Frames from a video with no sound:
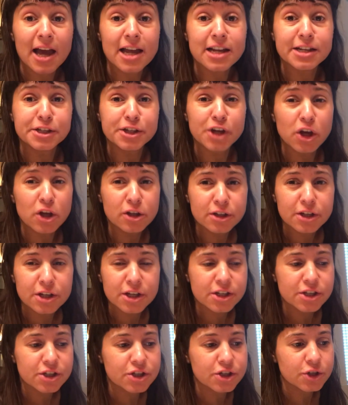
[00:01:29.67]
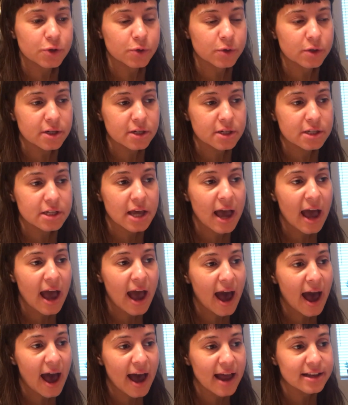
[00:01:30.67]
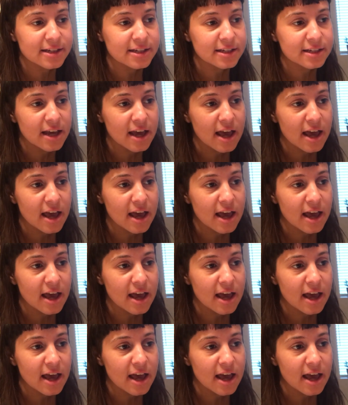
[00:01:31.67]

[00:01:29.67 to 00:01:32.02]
adult student at